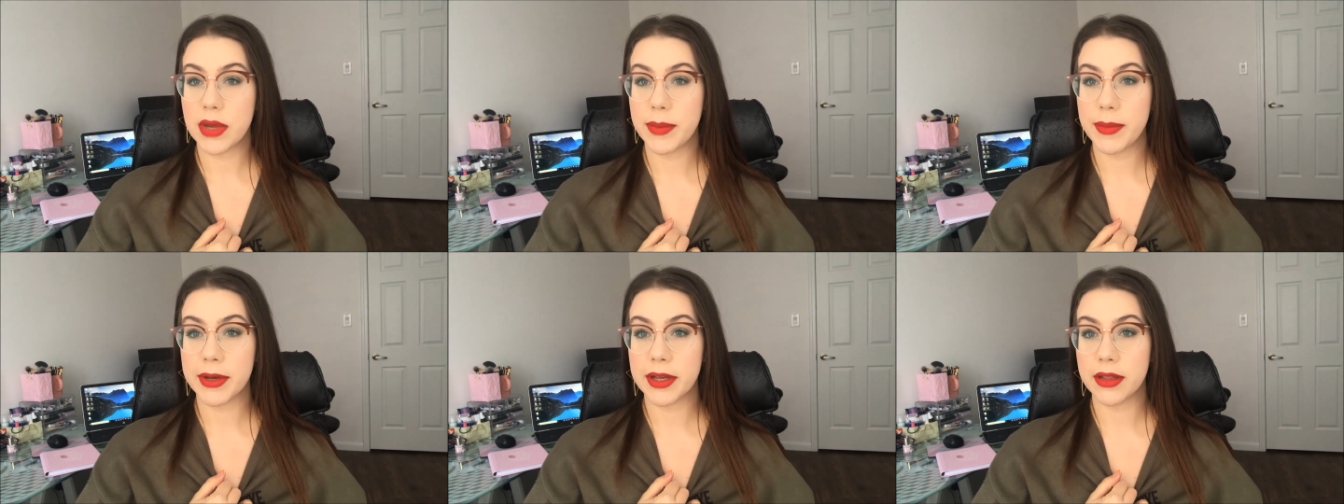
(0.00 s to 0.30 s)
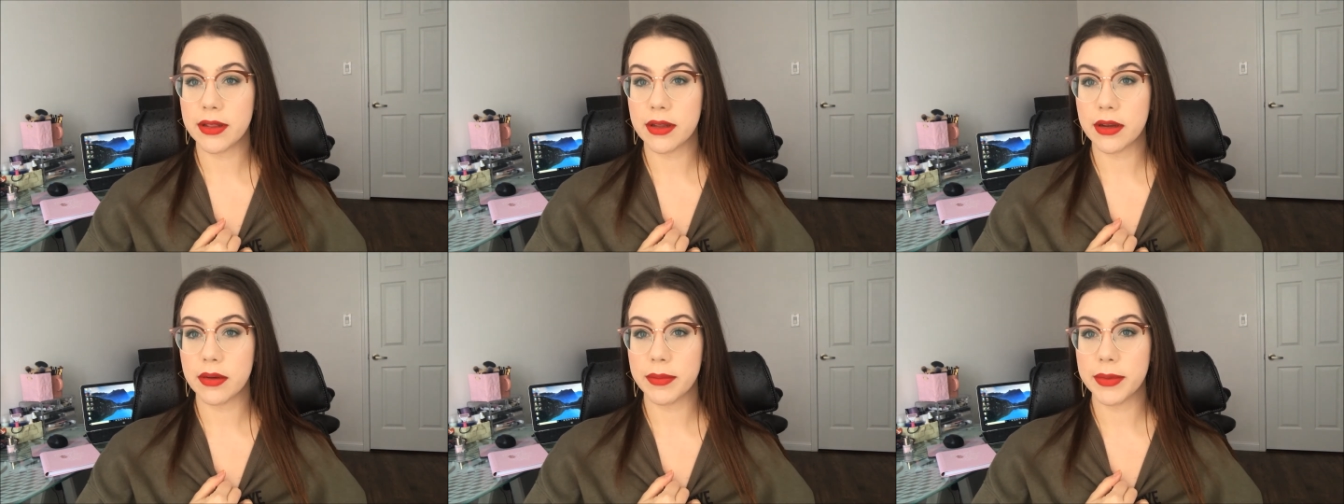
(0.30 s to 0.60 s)
Maybe
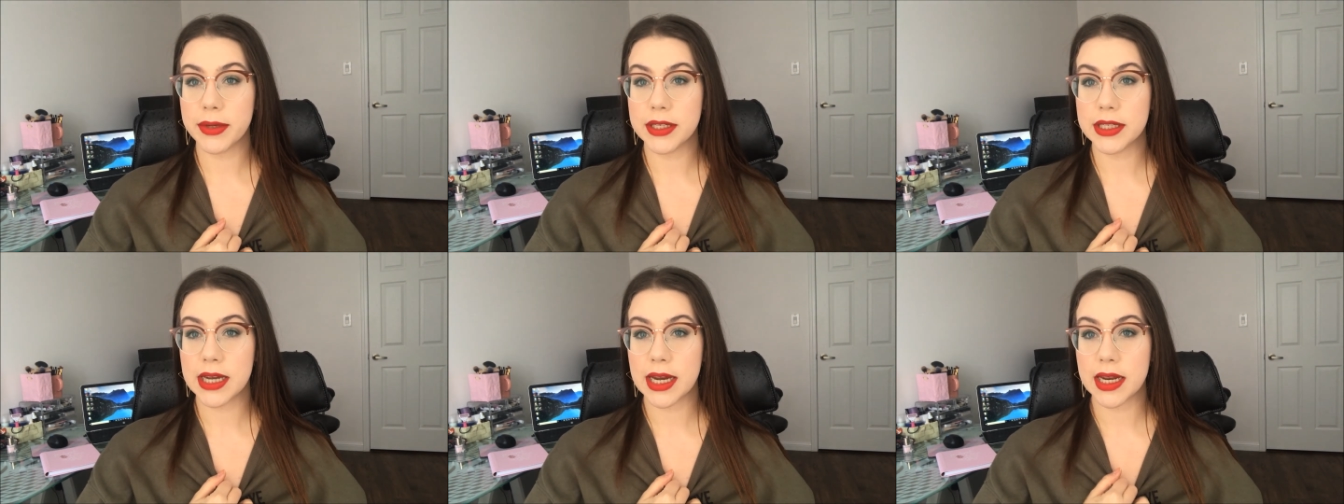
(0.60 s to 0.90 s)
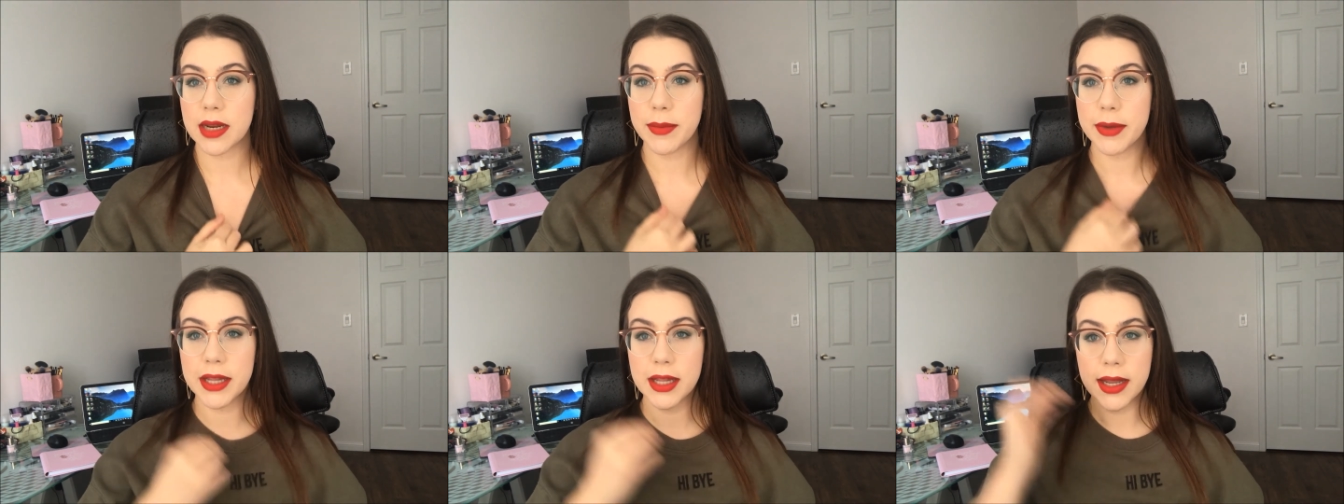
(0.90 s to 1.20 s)
a little bit,
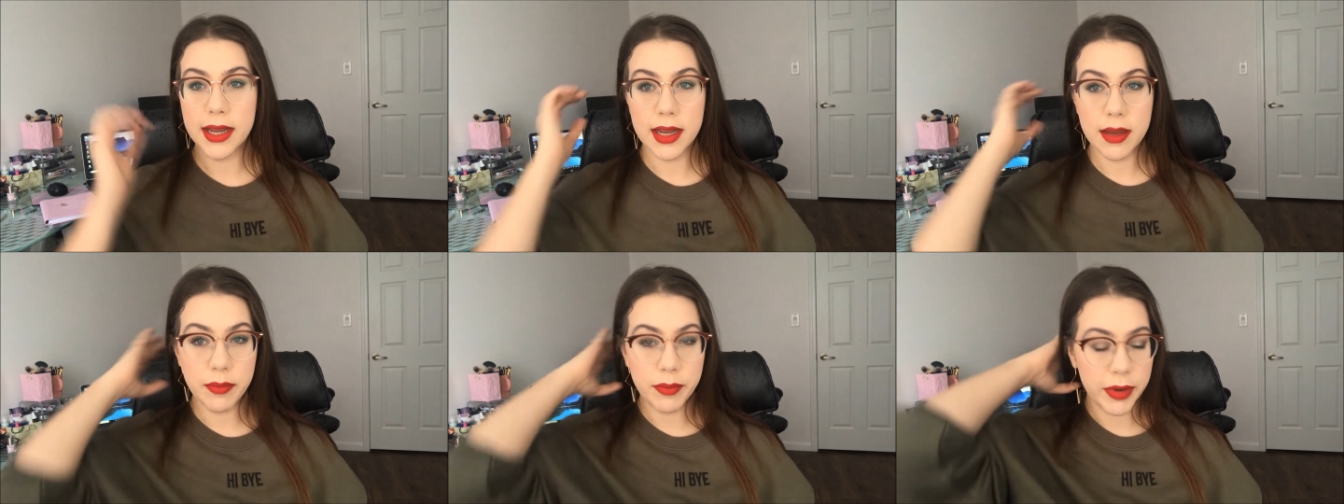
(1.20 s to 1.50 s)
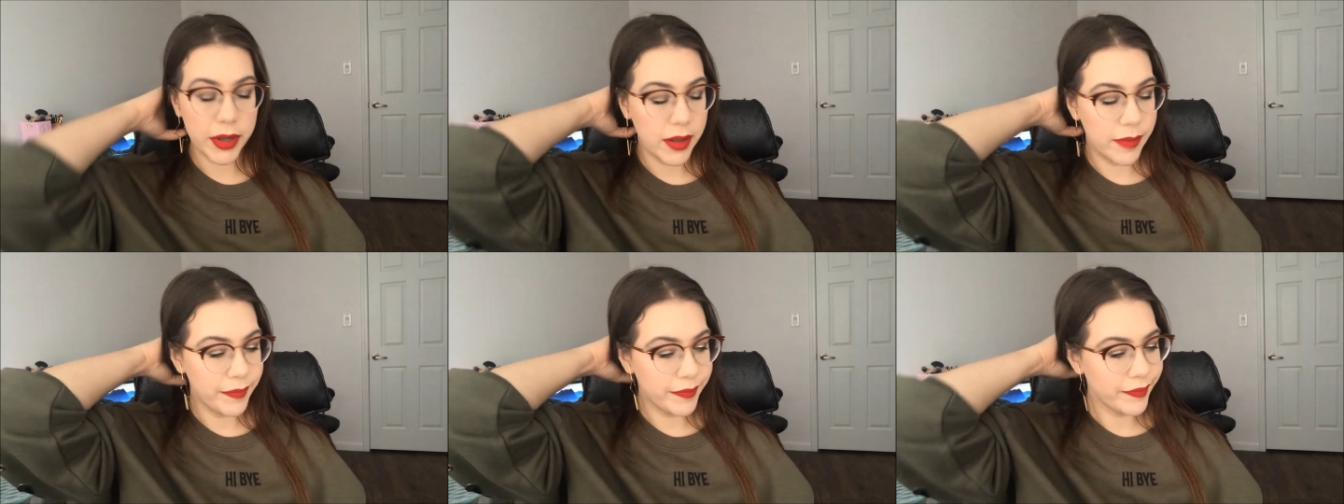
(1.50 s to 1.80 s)
tiny bit light,
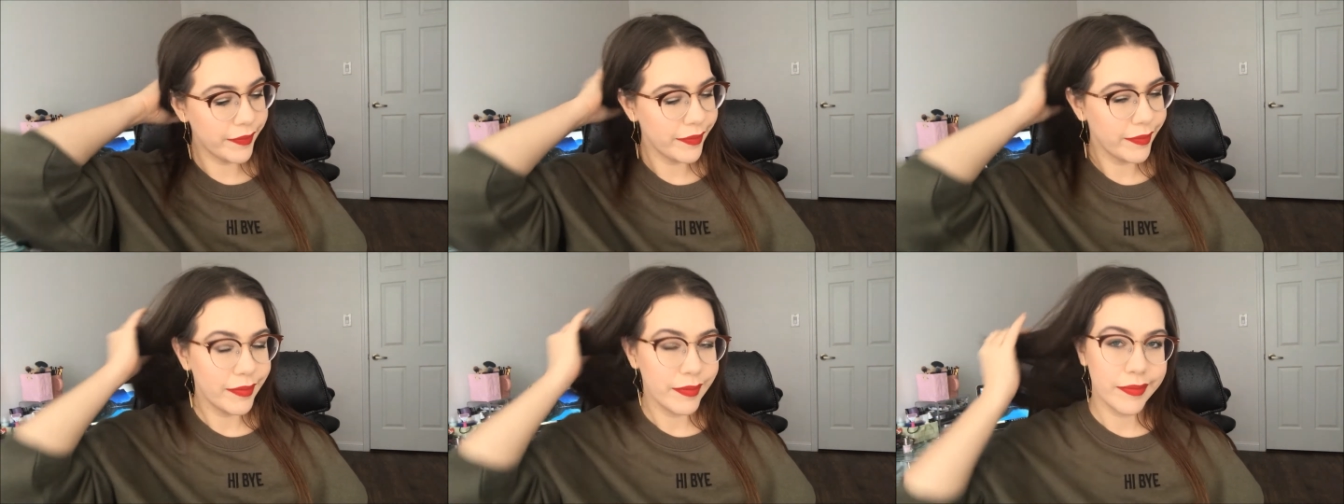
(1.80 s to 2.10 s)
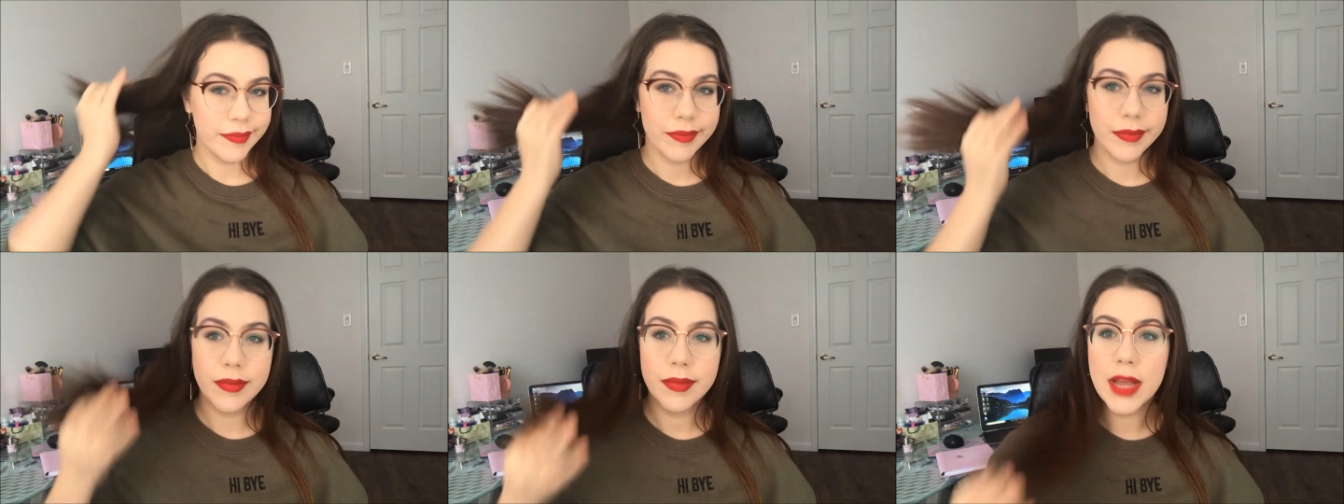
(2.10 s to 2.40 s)
but
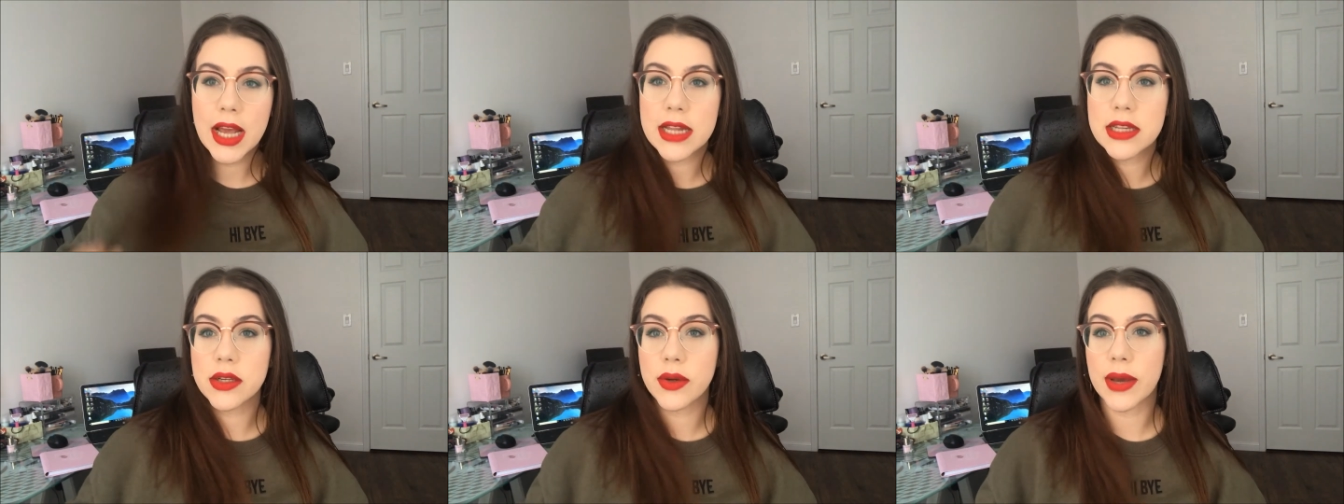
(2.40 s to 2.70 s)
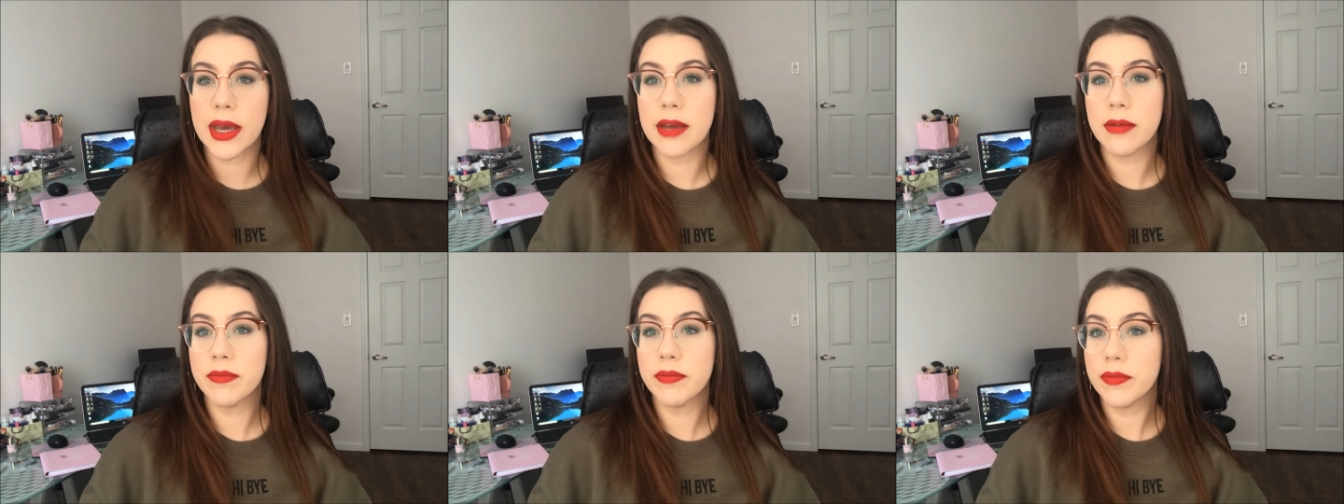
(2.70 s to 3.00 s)
it's
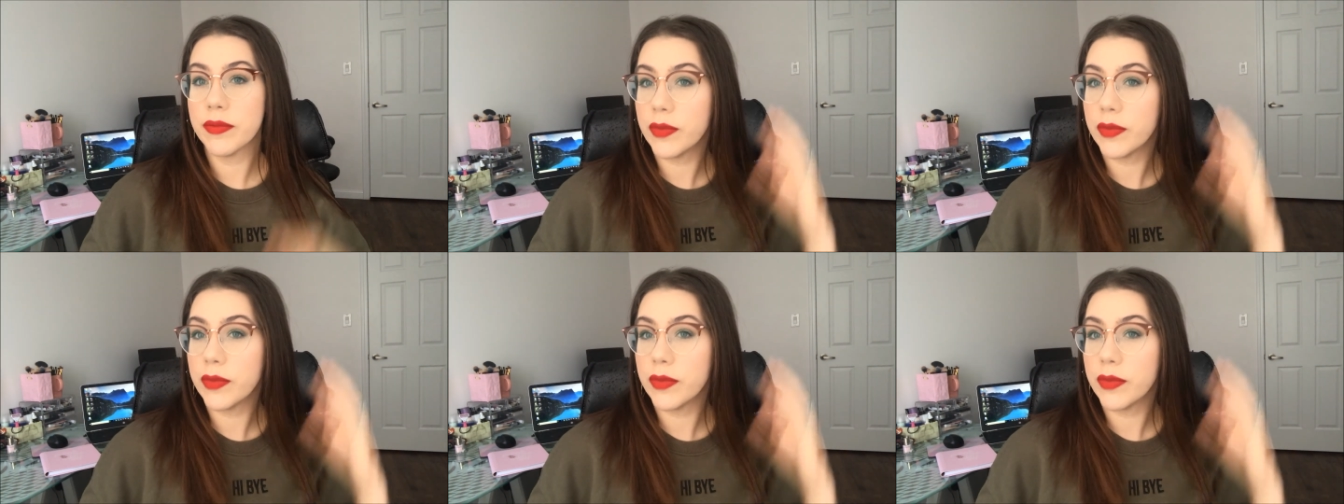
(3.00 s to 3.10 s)
okay.